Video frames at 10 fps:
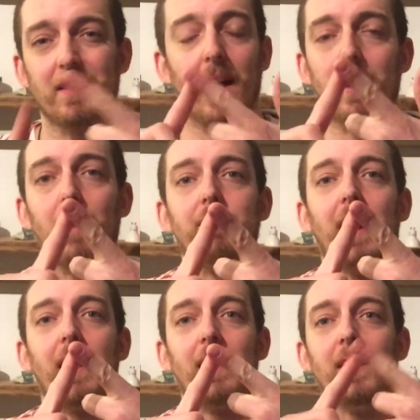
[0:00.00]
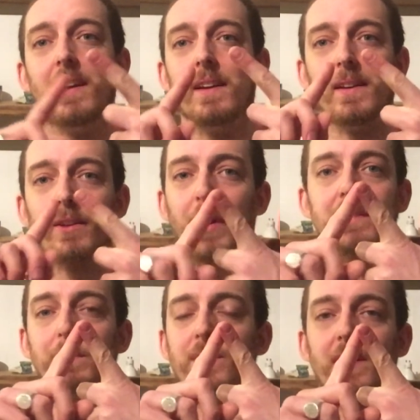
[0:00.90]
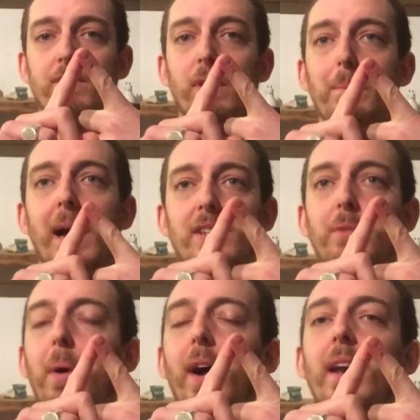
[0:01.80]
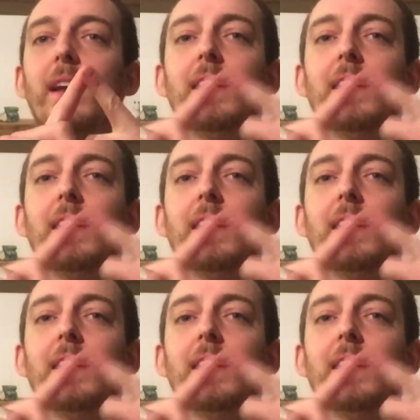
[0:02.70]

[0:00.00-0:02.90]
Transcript: I love that. Creating music is a real passion of mine,